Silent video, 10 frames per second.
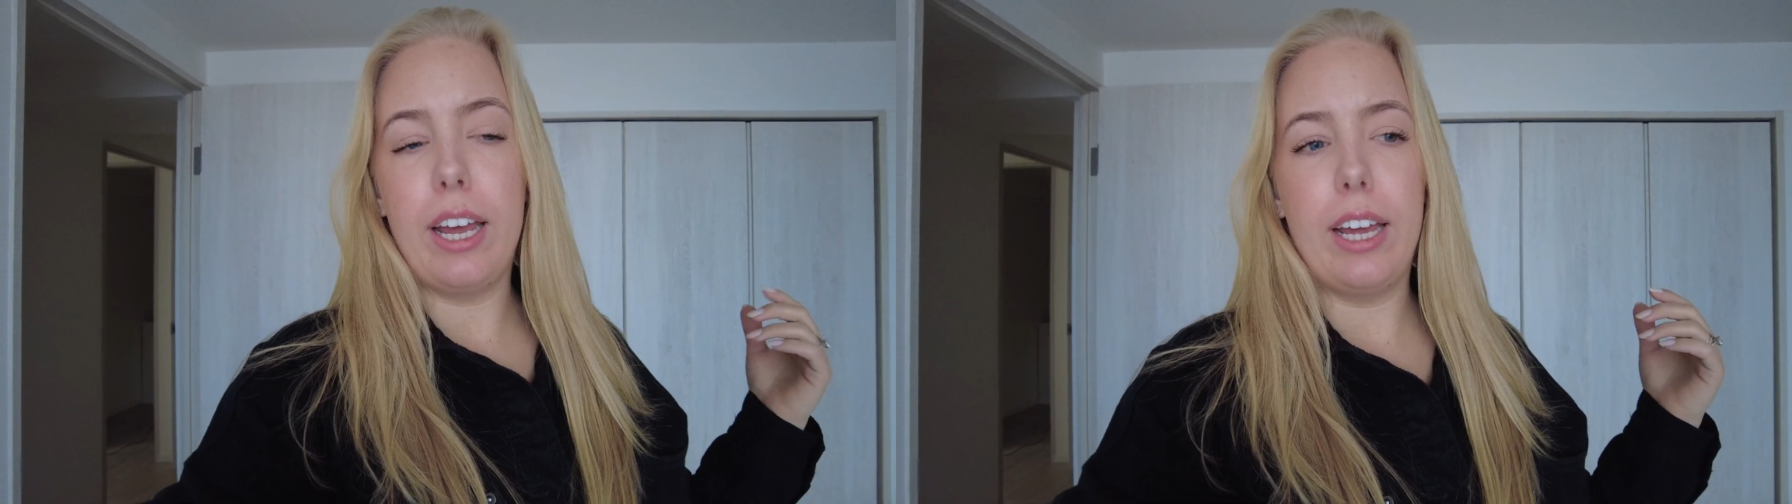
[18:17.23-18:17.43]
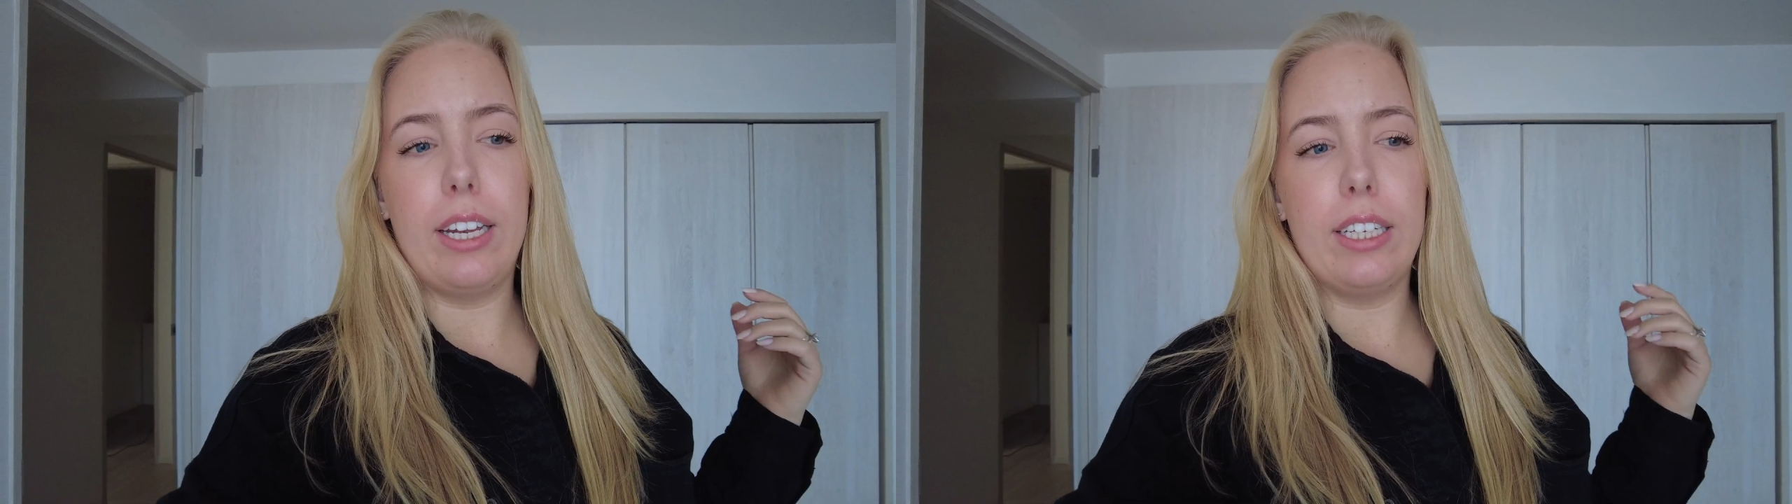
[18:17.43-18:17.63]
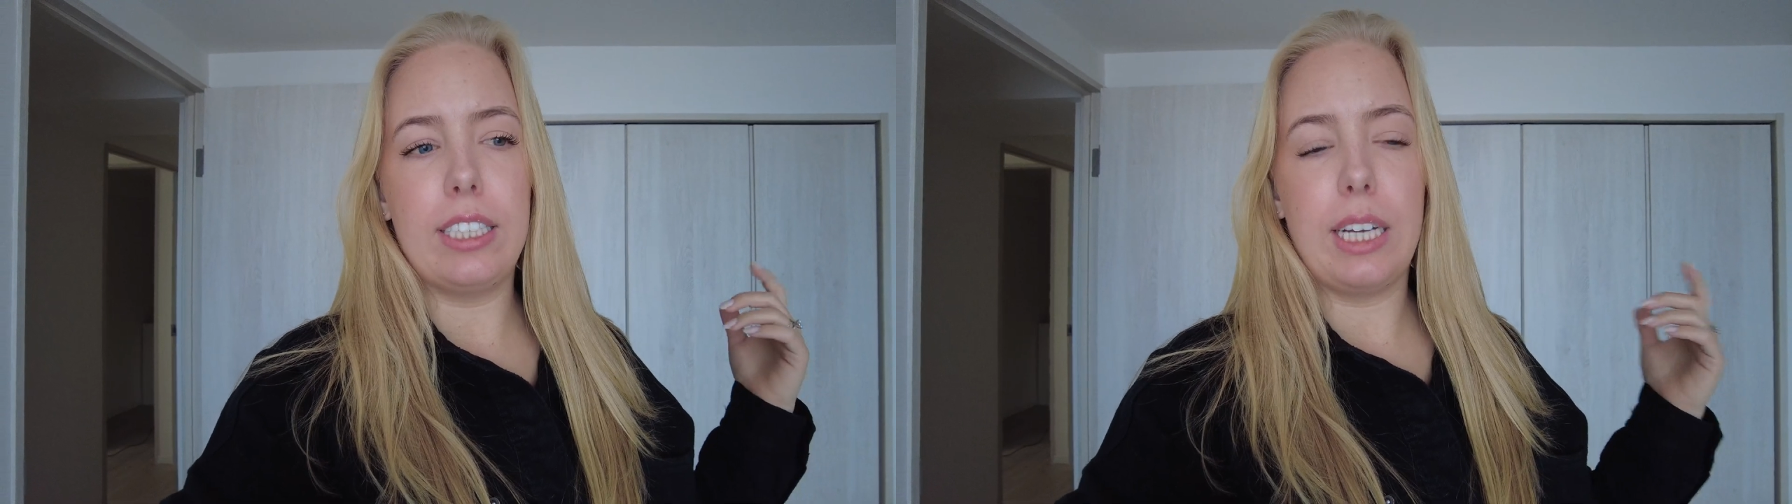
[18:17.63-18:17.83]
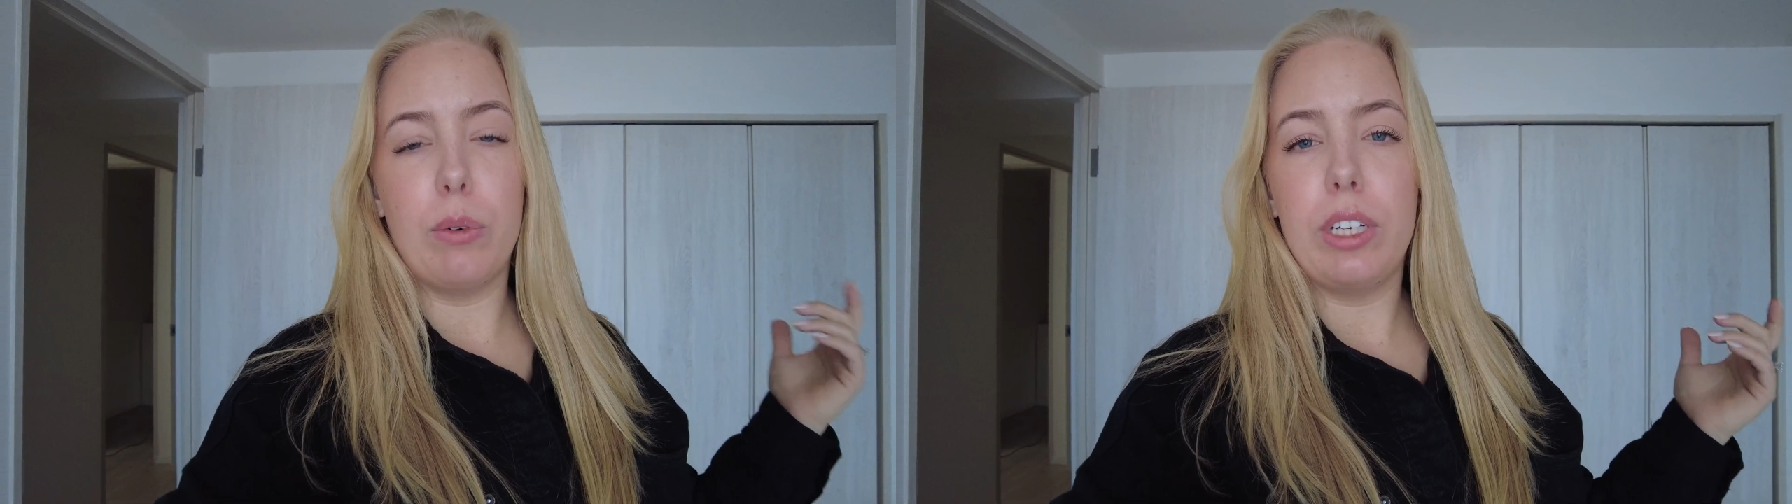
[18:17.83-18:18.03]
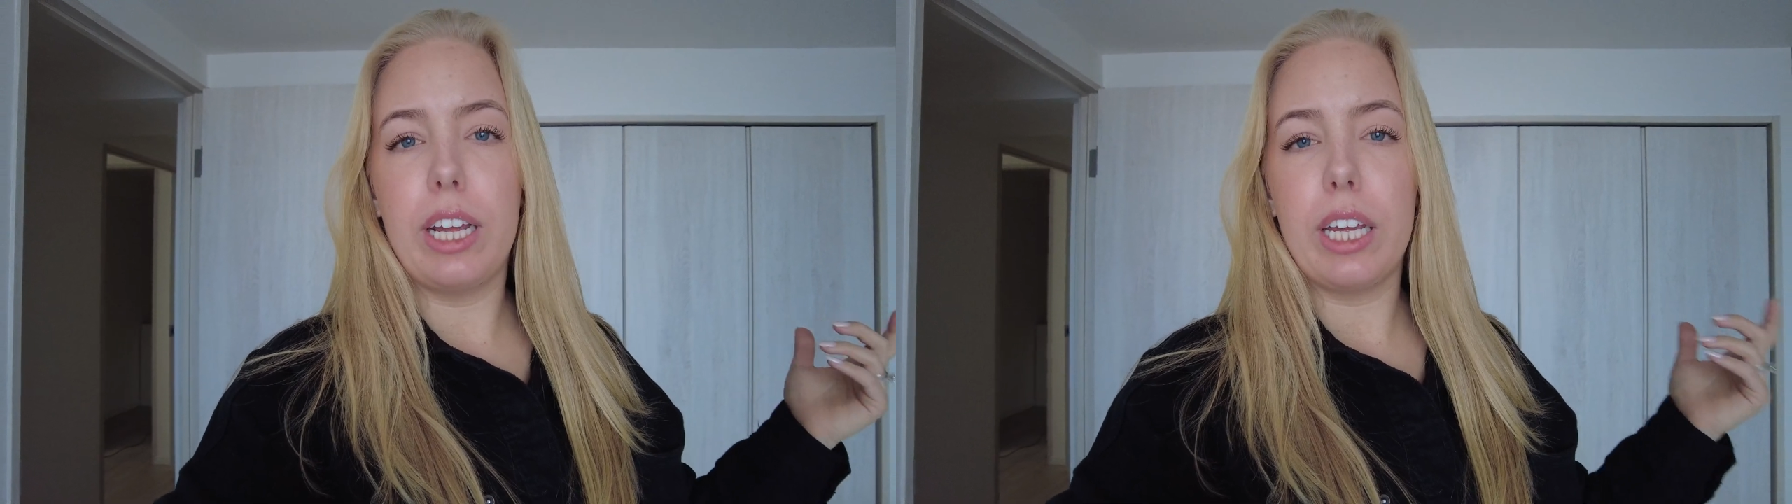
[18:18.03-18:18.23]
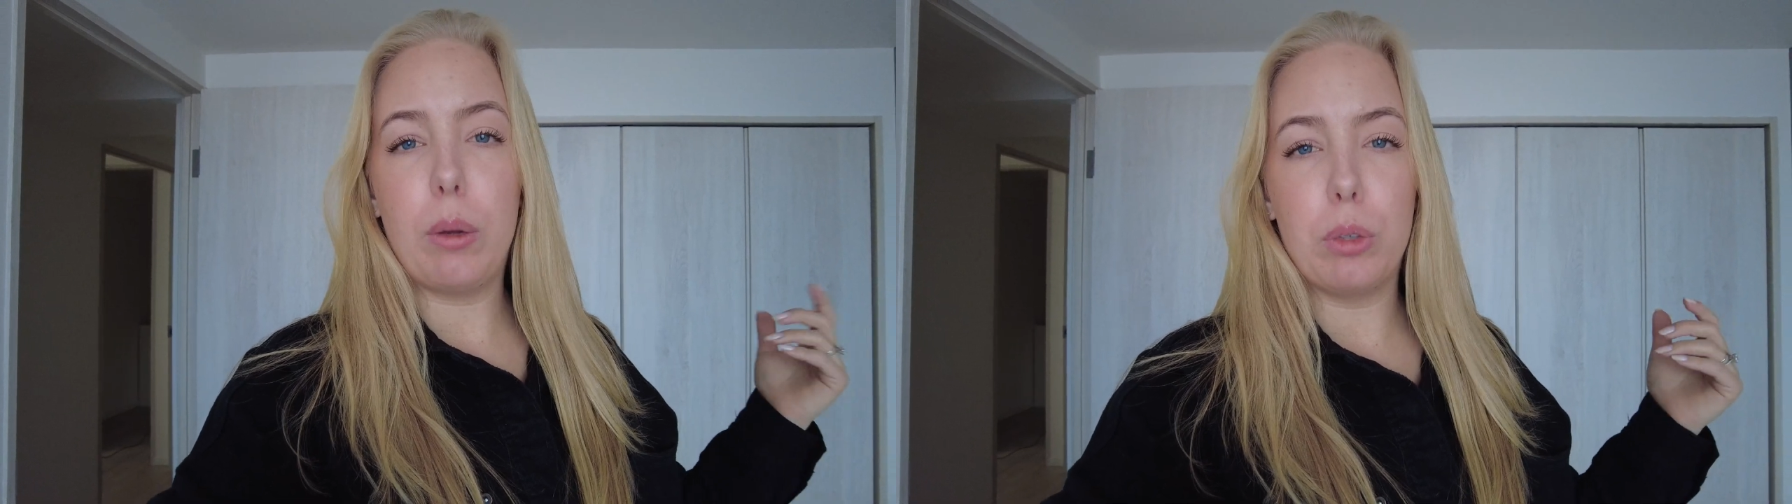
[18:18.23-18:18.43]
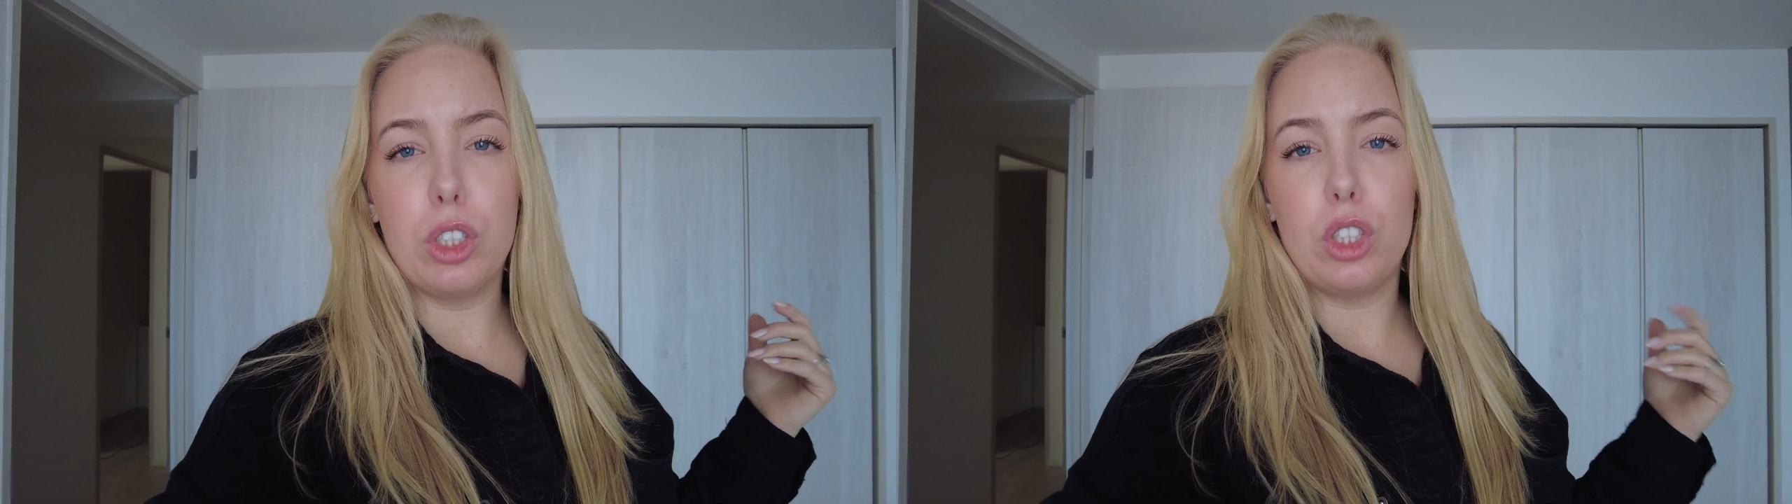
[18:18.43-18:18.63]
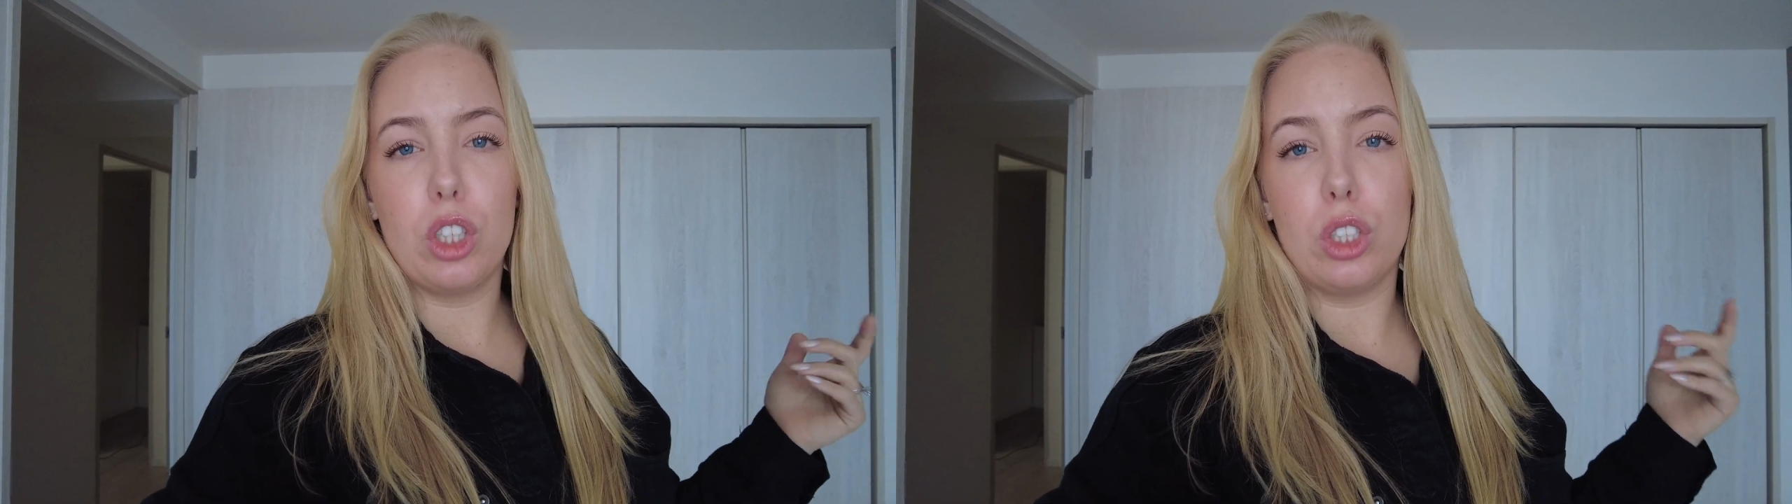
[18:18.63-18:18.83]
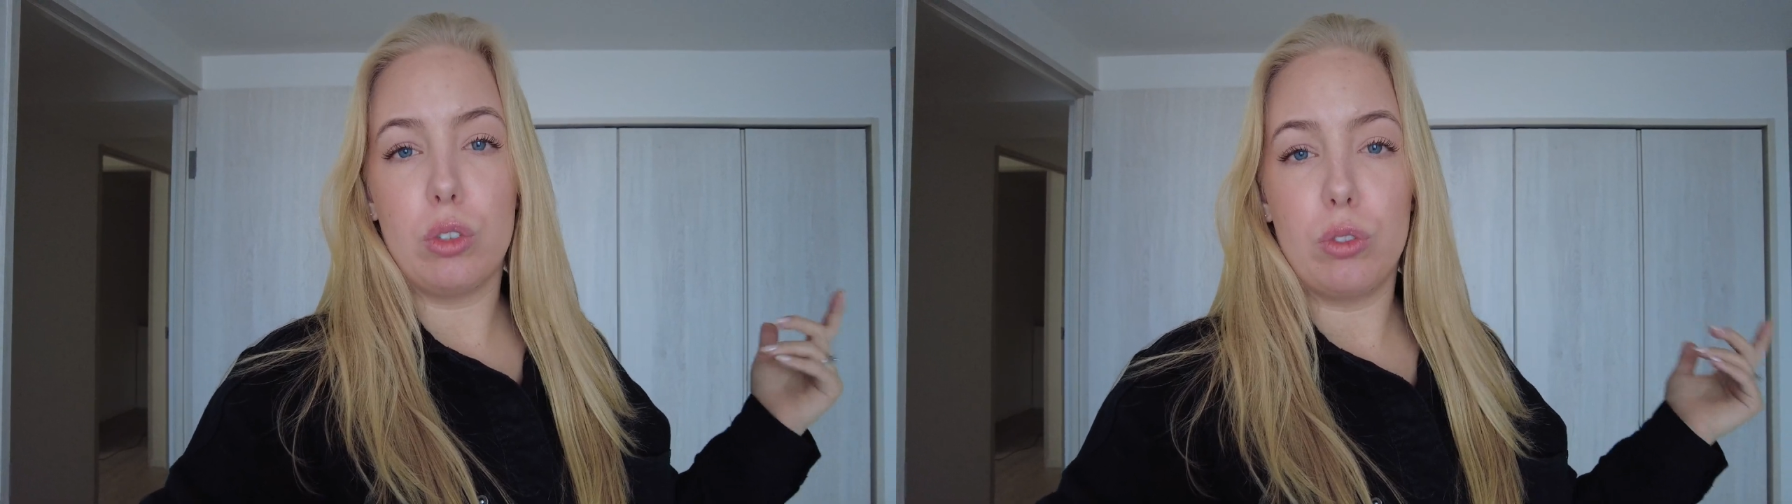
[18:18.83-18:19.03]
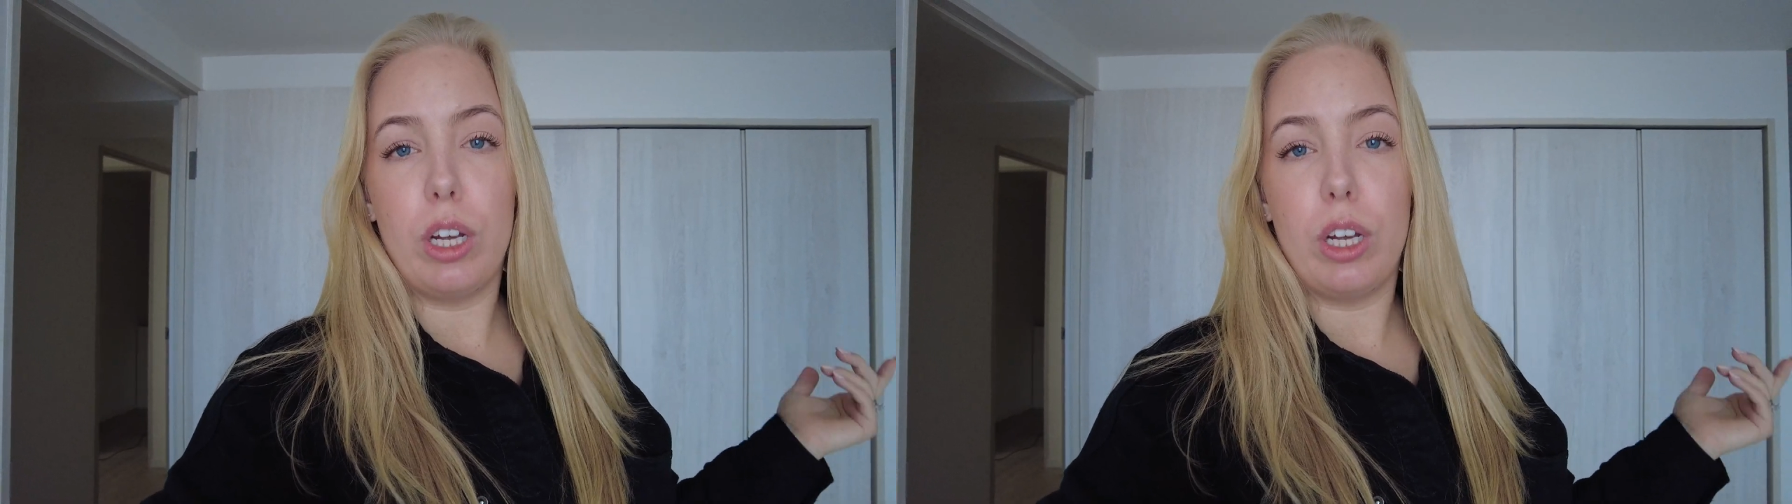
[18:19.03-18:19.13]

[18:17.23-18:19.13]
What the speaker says: and it sounded like it was just